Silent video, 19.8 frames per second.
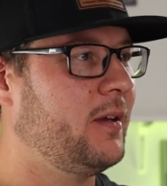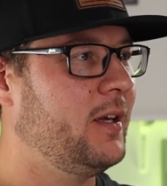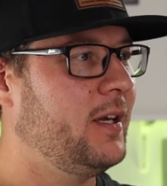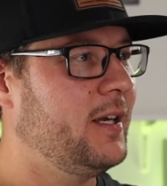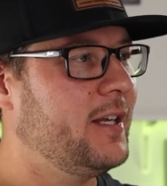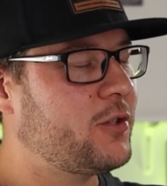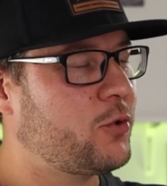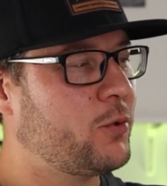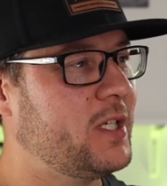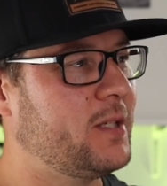
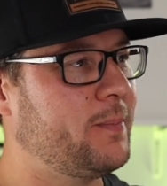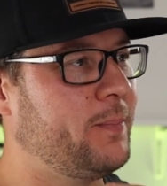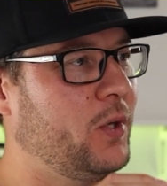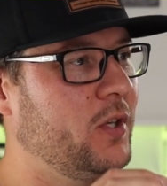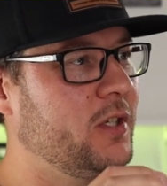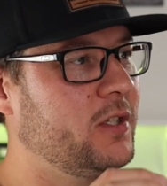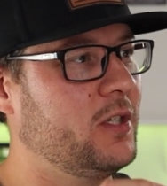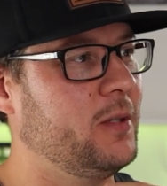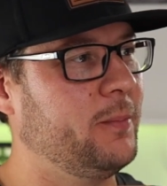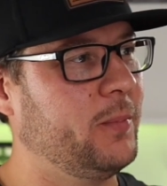It's
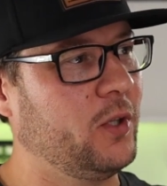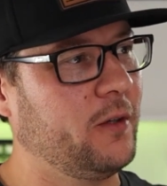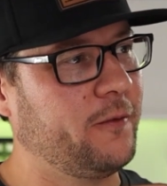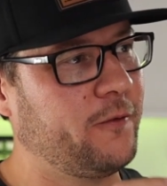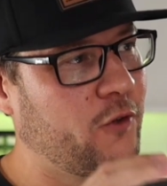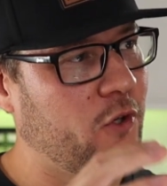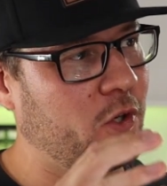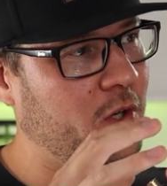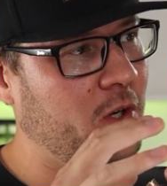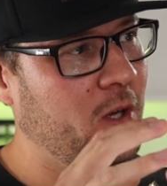responsible
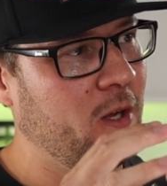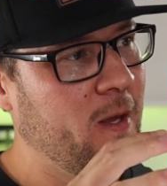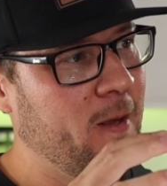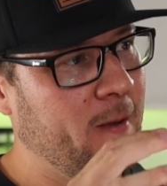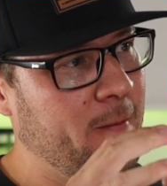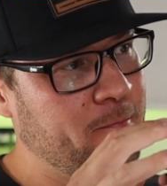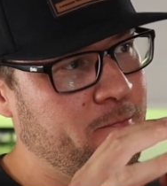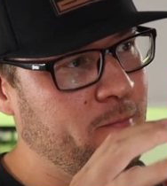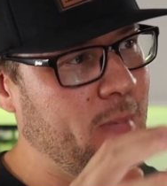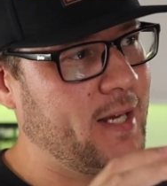for
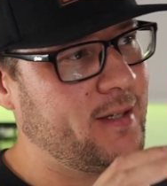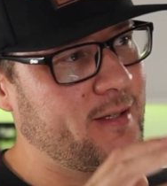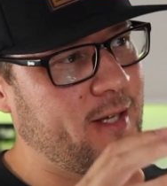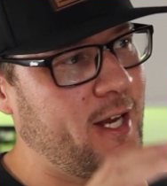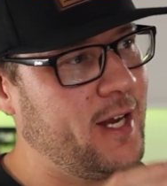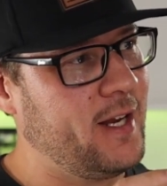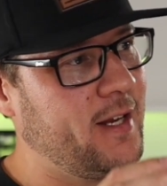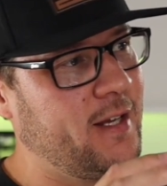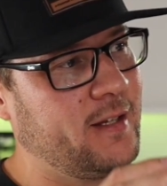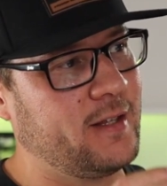
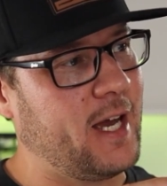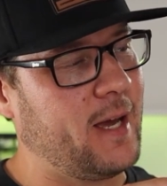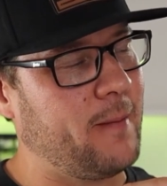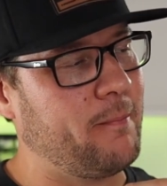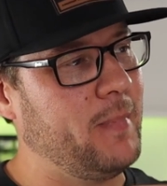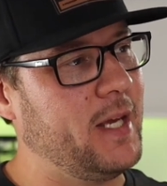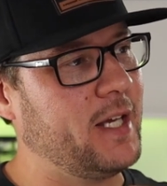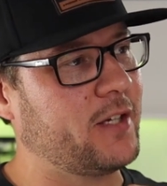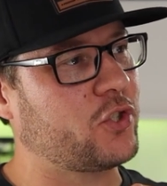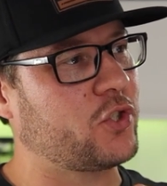maintaining that
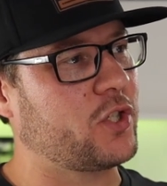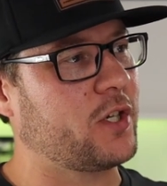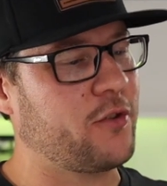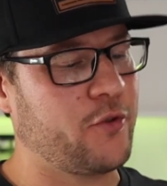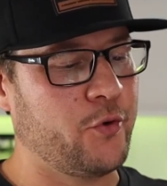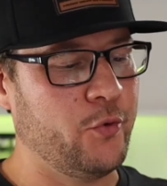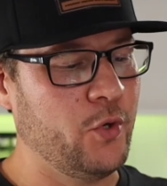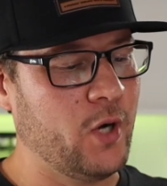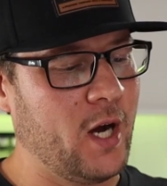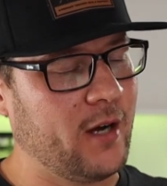mixture
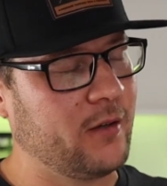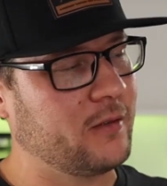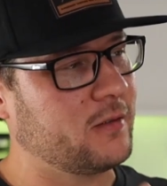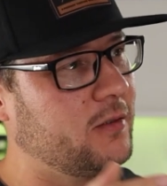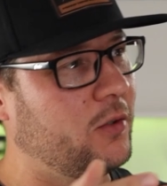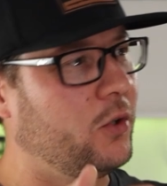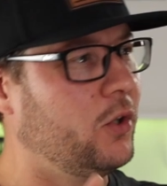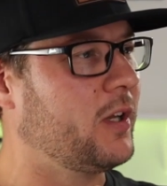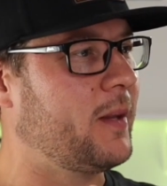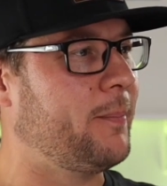throughout
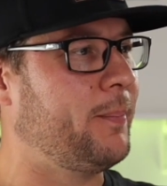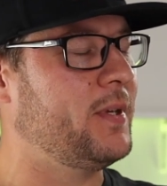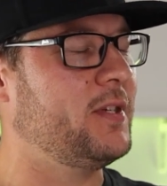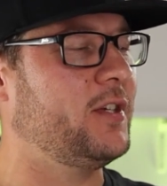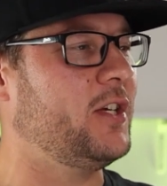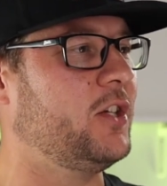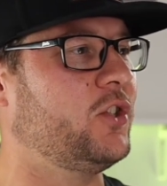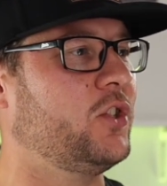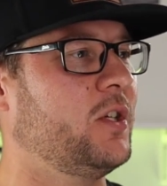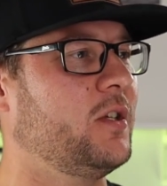all the
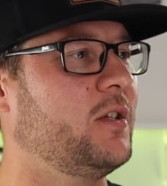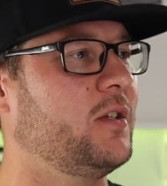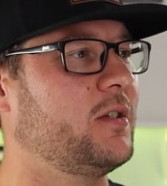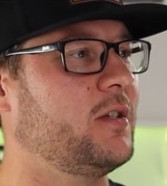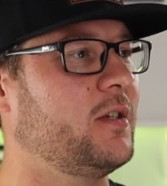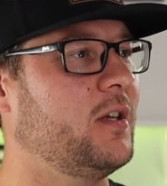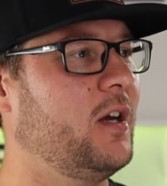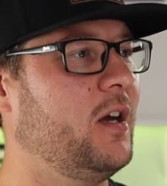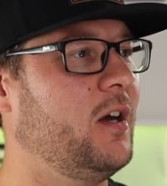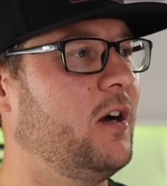positions
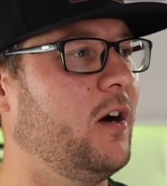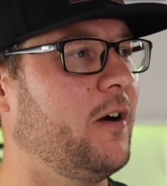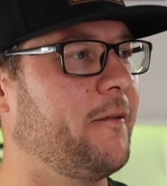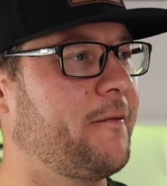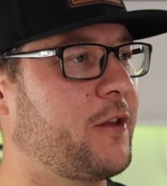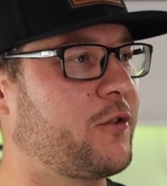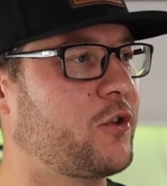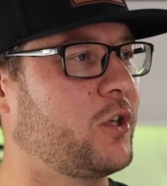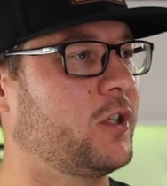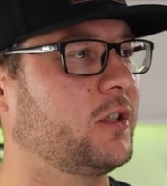of the
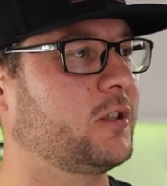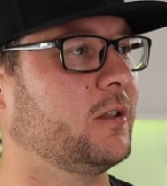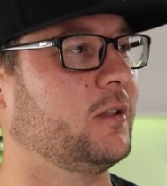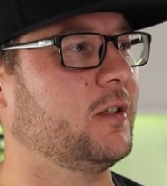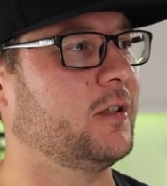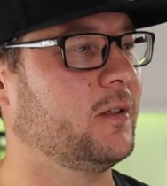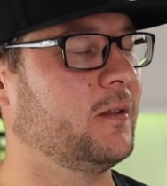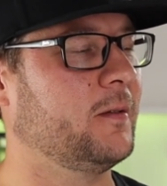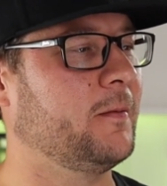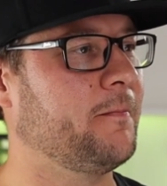throttle.
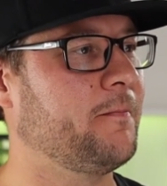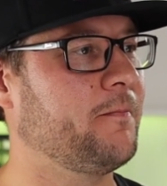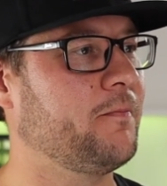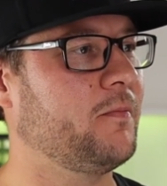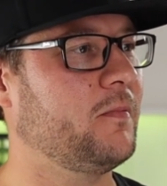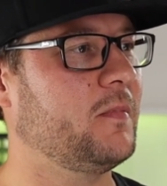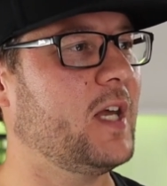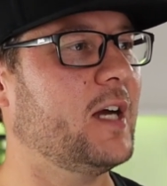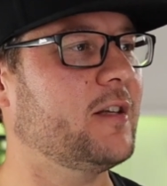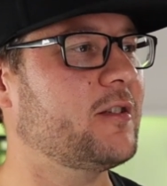
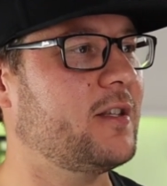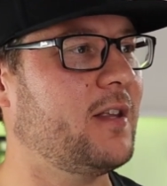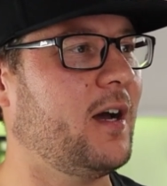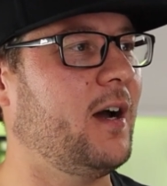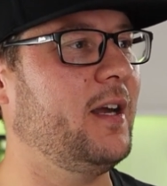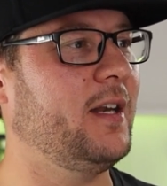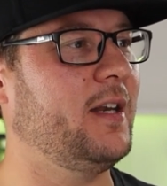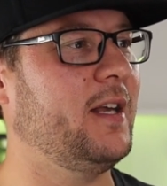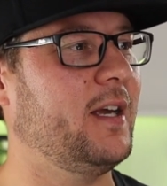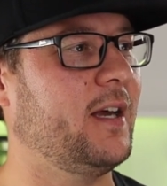That's the
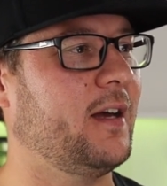idea.